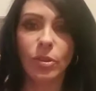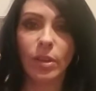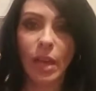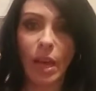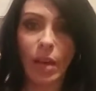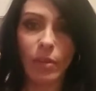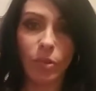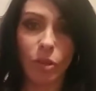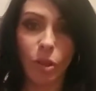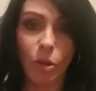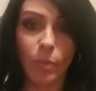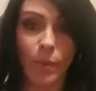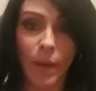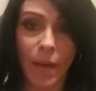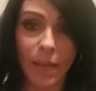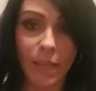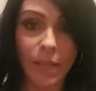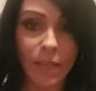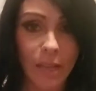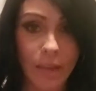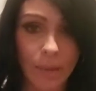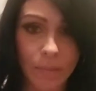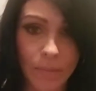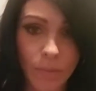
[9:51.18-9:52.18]
Gavriel bag
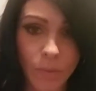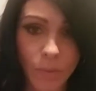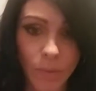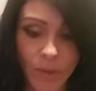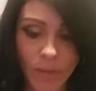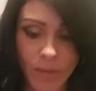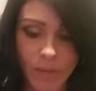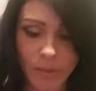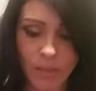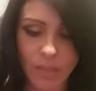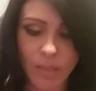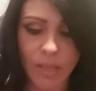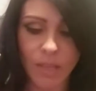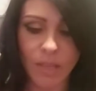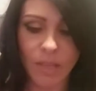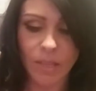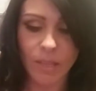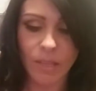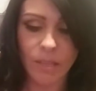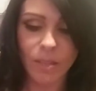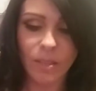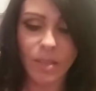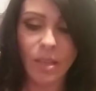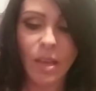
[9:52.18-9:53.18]
comes with
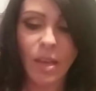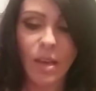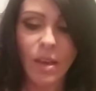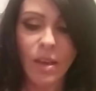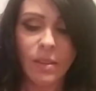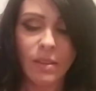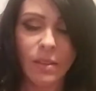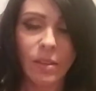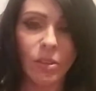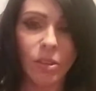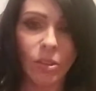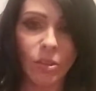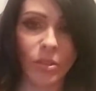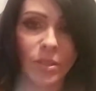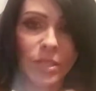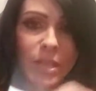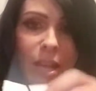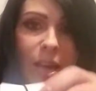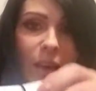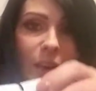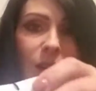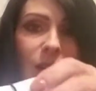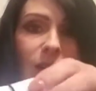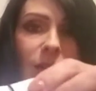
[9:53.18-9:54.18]
is the little
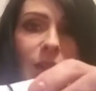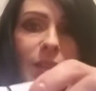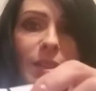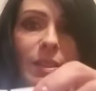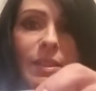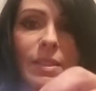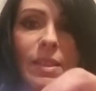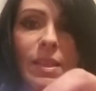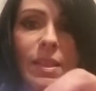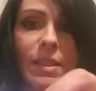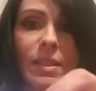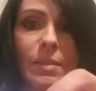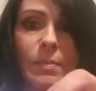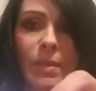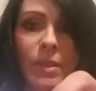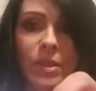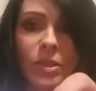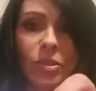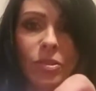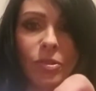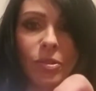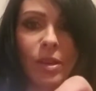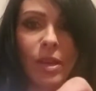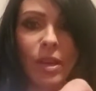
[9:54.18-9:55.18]
tag that says
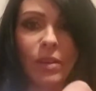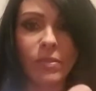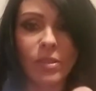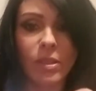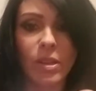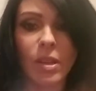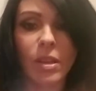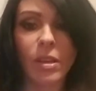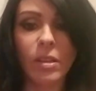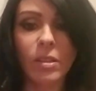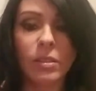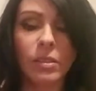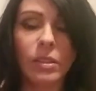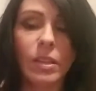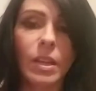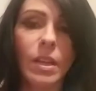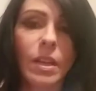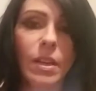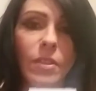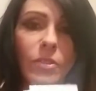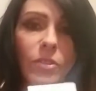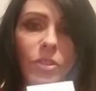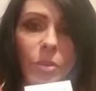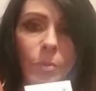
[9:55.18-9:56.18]
Mansur Gavriel,
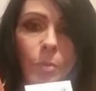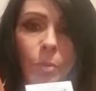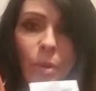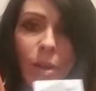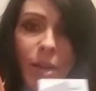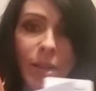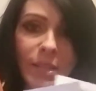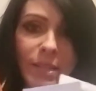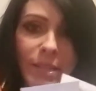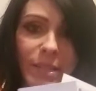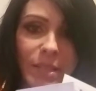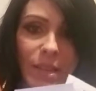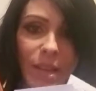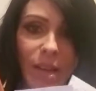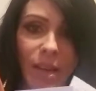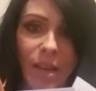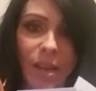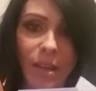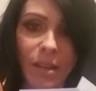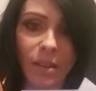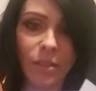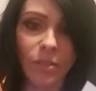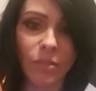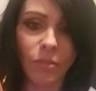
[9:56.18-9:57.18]
the price
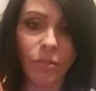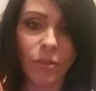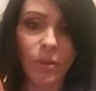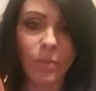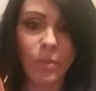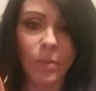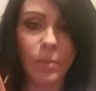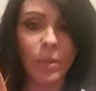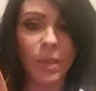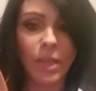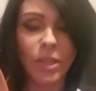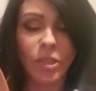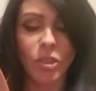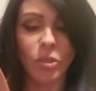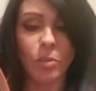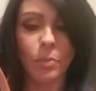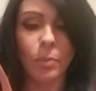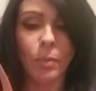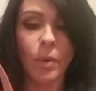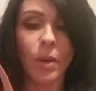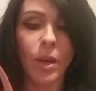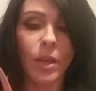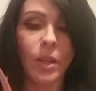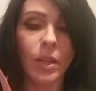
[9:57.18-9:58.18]
tag from the place you
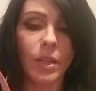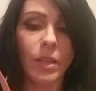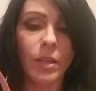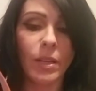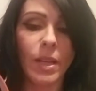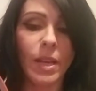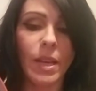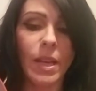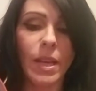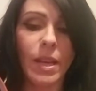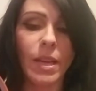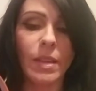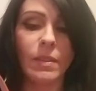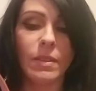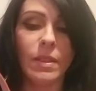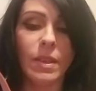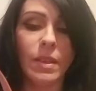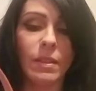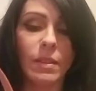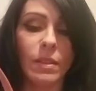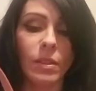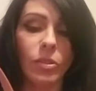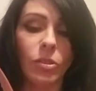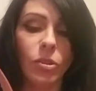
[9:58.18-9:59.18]
bought it, and
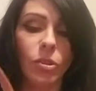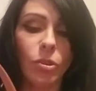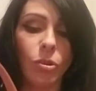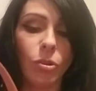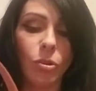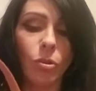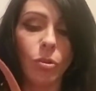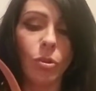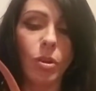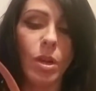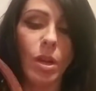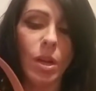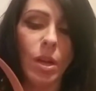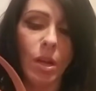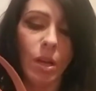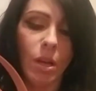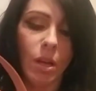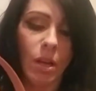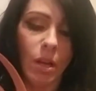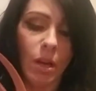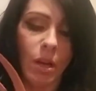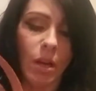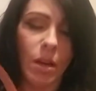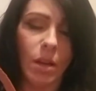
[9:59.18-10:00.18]
then the little
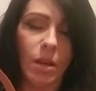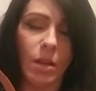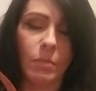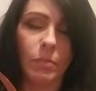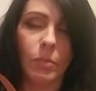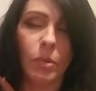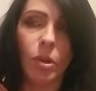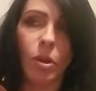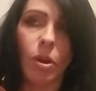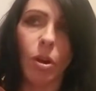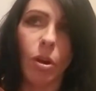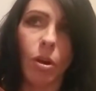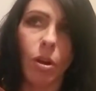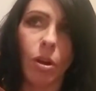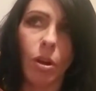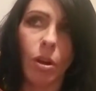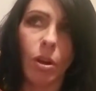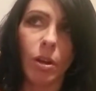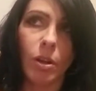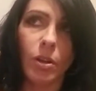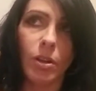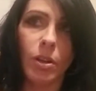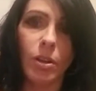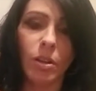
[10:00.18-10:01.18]

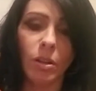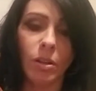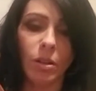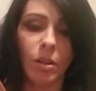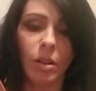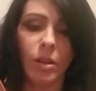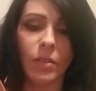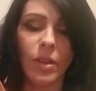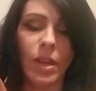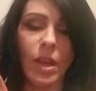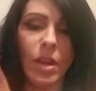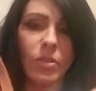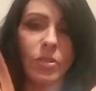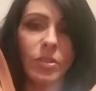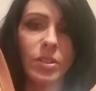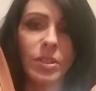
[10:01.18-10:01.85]
card on the other